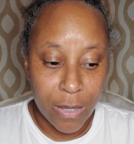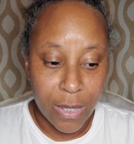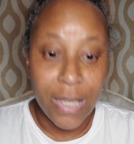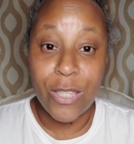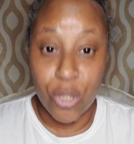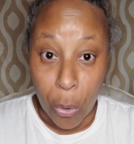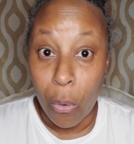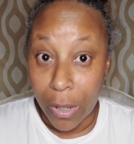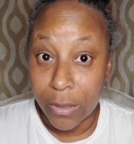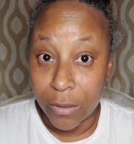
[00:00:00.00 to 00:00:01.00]
he
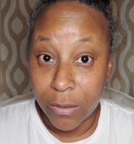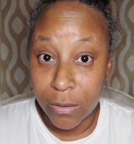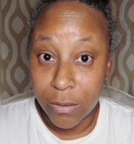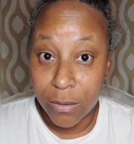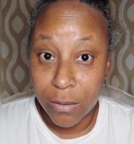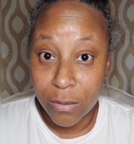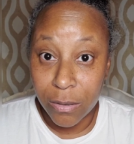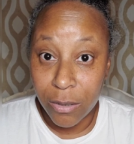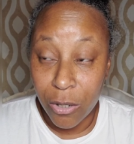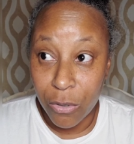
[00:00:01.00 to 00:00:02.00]
taught,
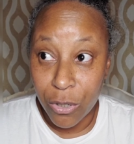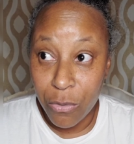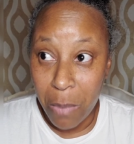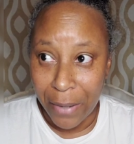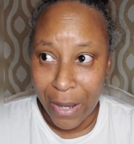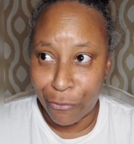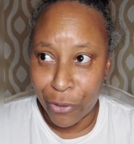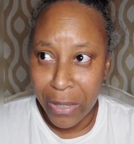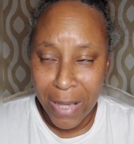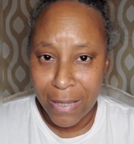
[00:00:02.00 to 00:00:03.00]
you know, you might not
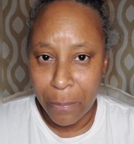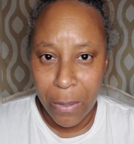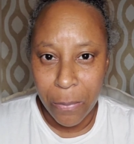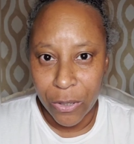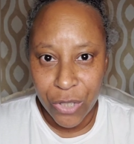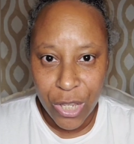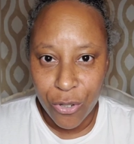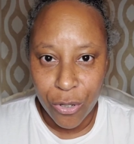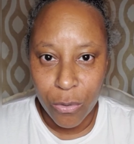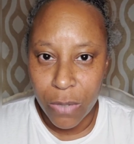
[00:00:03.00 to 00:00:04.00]
realize that people are
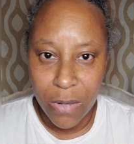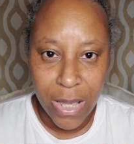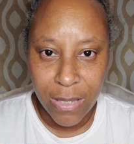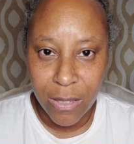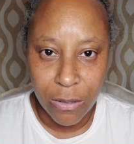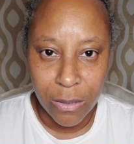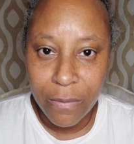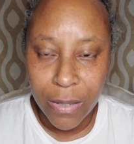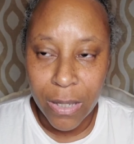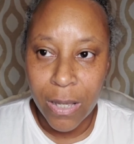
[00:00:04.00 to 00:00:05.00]
teaching you even as they're
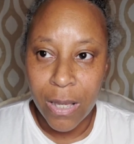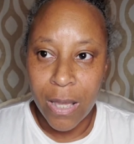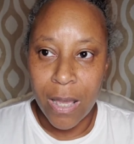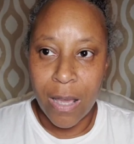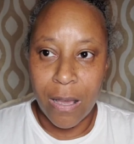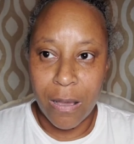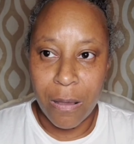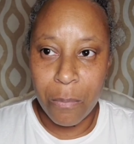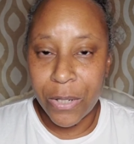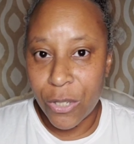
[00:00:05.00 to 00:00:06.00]
living.
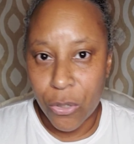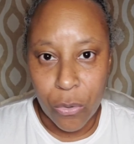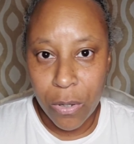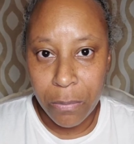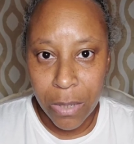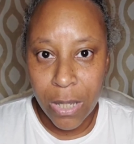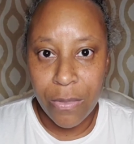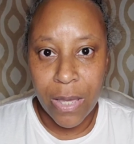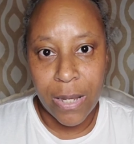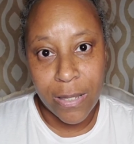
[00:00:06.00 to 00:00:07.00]
But he taught me
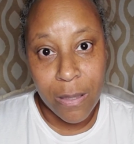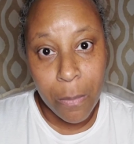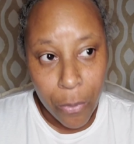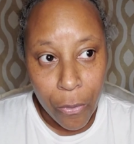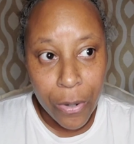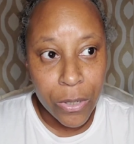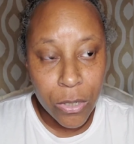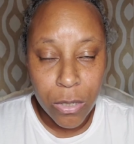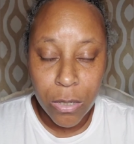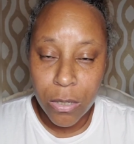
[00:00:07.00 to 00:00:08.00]
that it's important
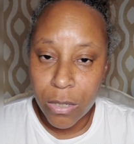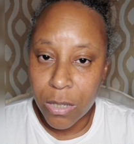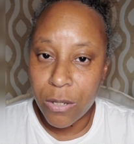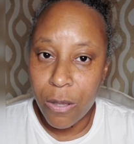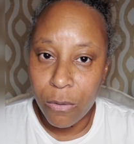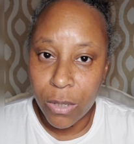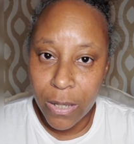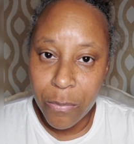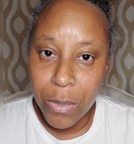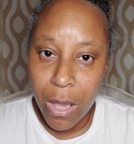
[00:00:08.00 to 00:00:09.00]
to just, you know,
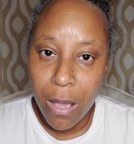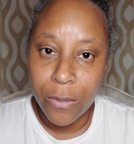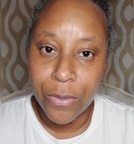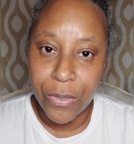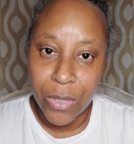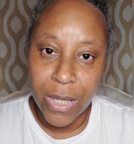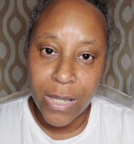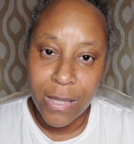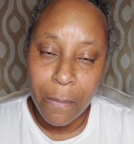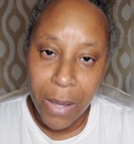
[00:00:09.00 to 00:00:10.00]
live beyond the
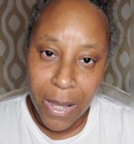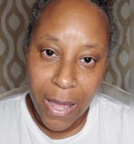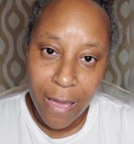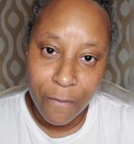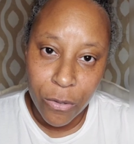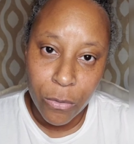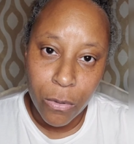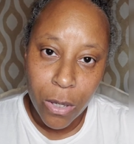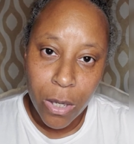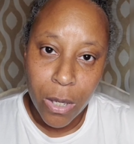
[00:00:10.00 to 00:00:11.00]
things that might have you
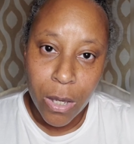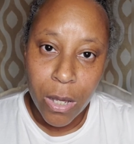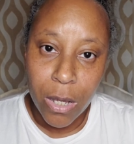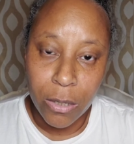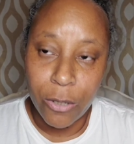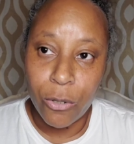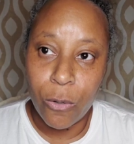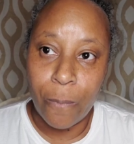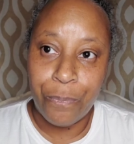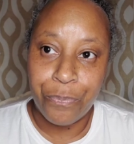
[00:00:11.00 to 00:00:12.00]
a
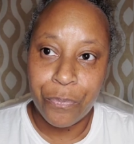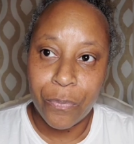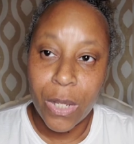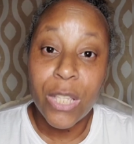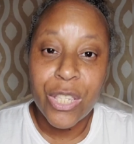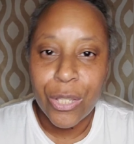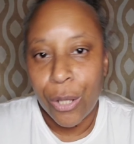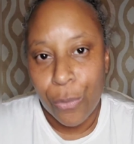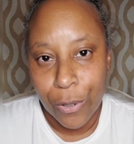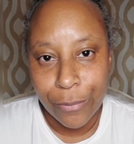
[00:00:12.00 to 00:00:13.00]
little
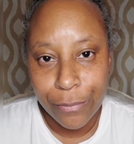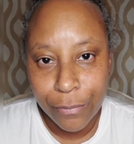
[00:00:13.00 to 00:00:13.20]
slower.